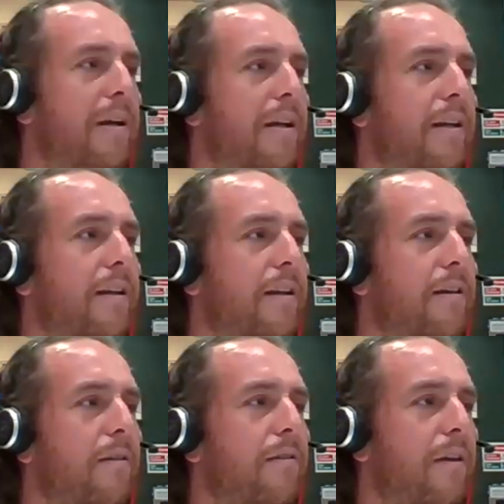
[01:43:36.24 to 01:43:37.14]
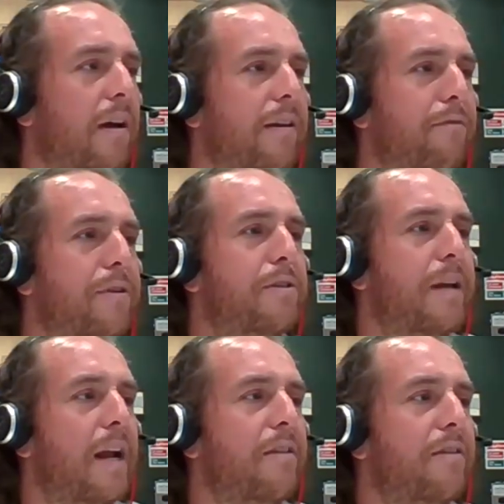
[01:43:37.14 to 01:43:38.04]
and and if we're doing
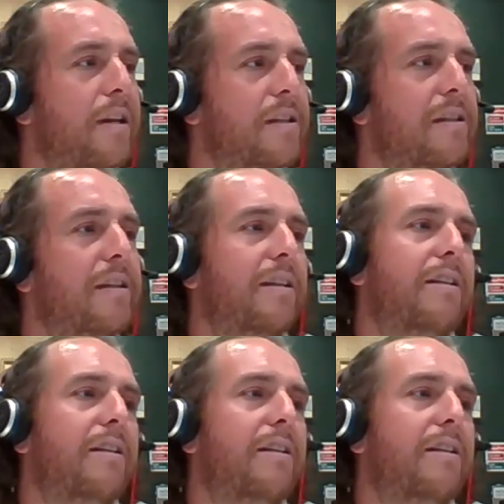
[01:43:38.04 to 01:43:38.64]
anything, it's like